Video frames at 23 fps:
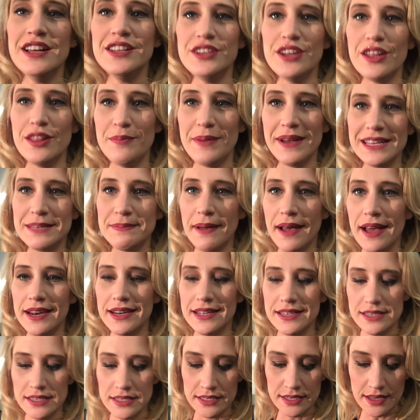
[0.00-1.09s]
You know, the best part
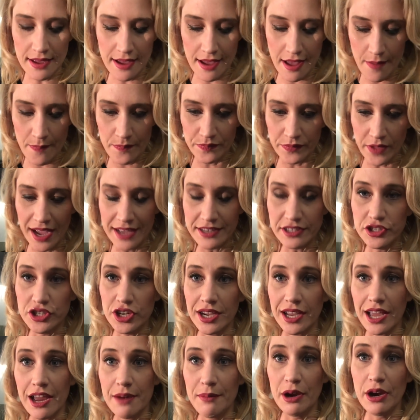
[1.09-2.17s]
is, I had to
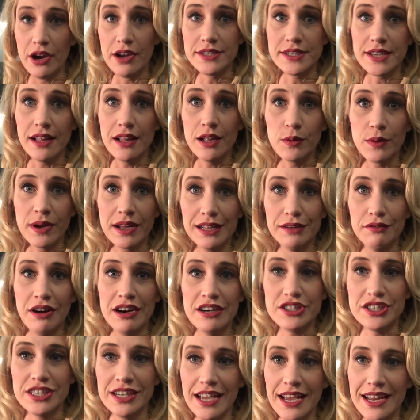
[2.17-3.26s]
check out of my hotel and quickly
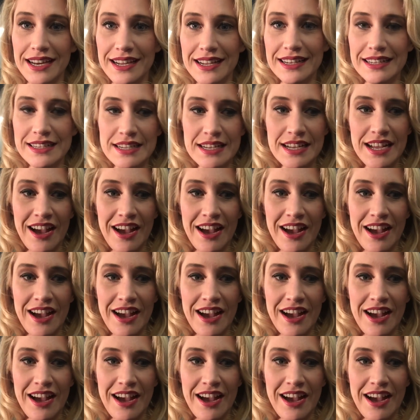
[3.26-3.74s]
rush to get here.